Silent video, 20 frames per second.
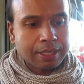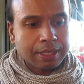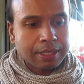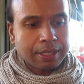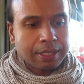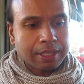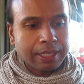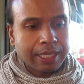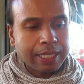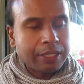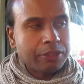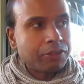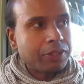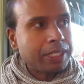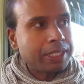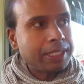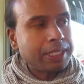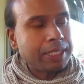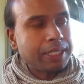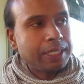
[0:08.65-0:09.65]
Uh, getting
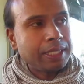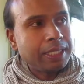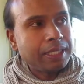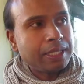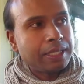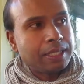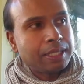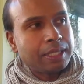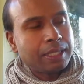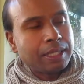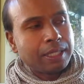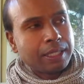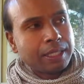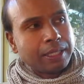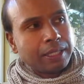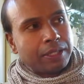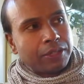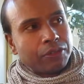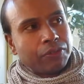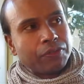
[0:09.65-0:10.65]
ready
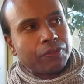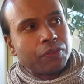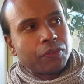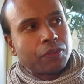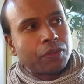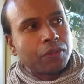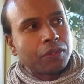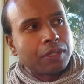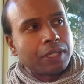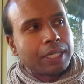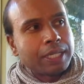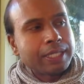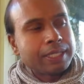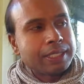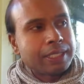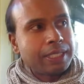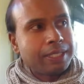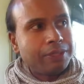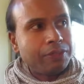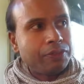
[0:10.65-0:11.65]
for like
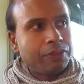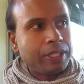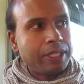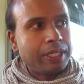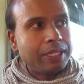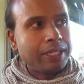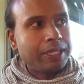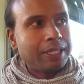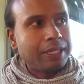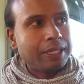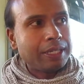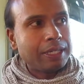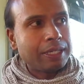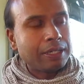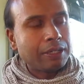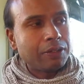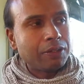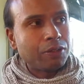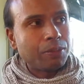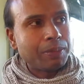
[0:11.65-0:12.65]
TV uh,